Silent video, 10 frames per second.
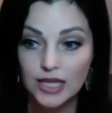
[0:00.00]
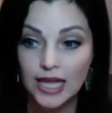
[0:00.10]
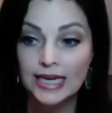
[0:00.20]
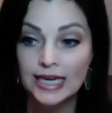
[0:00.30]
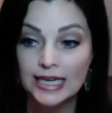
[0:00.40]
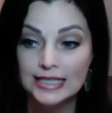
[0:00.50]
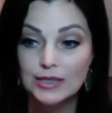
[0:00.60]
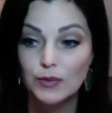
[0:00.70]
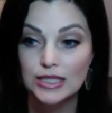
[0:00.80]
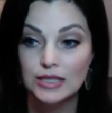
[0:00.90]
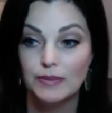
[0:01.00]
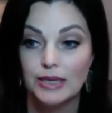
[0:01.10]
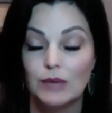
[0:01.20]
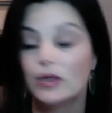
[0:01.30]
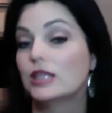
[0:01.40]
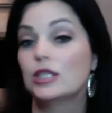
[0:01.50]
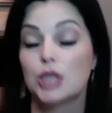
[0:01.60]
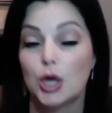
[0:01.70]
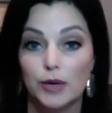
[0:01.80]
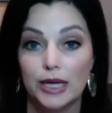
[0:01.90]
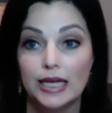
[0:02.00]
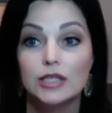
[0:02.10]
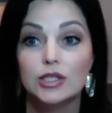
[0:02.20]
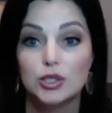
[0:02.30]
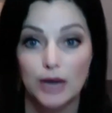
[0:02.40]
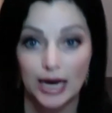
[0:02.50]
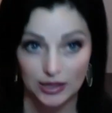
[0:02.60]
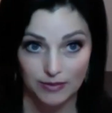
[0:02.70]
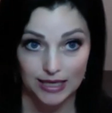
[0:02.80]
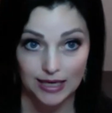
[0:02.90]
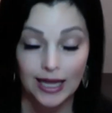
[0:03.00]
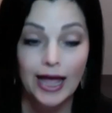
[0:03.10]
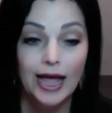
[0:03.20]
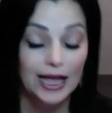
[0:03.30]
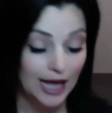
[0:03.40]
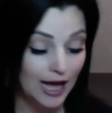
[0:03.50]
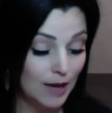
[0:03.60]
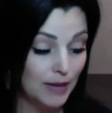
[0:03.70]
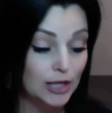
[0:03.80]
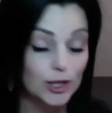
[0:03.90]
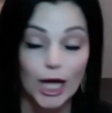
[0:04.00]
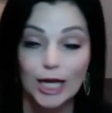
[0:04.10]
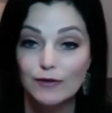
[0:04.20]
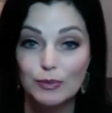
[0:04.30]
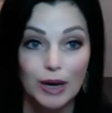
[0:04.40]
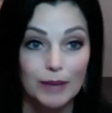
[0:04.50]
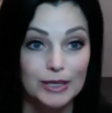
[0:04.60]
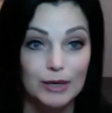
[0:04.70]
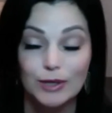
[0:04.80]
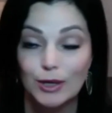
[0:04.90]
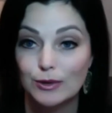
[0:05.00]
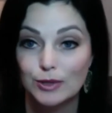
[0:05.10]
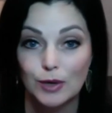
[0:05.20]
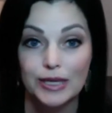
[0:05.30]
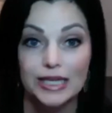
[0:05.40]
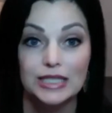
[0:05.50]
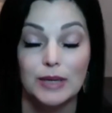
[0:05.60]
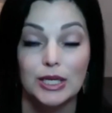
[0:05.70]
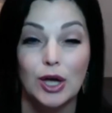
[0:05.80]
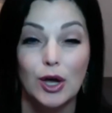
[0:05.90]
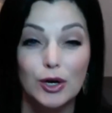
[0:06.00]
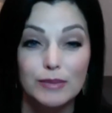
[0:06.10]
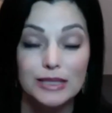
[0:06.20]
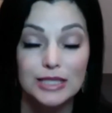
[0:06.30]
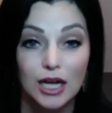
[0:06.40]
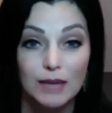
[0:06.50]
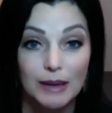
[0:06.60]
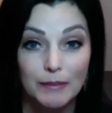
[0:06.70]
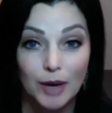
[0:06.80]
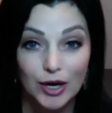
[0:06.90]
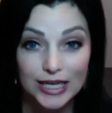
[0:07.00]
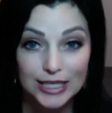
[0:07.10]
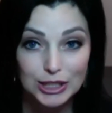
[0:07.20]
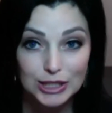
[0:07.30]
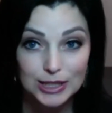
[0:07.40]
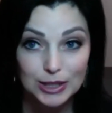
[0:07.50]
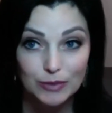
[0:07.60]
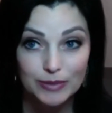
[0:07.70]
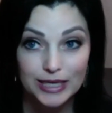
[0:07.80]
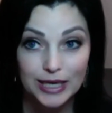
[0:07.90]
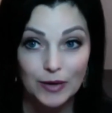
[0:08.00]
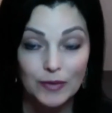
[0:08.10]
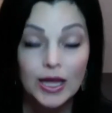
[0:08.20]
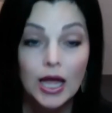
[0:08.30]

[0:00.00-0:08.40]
And it is going to be with Tony Strathman. A lot of you probably don't know who Tony is, but y'all heard me talk about Maria just a little bit ago.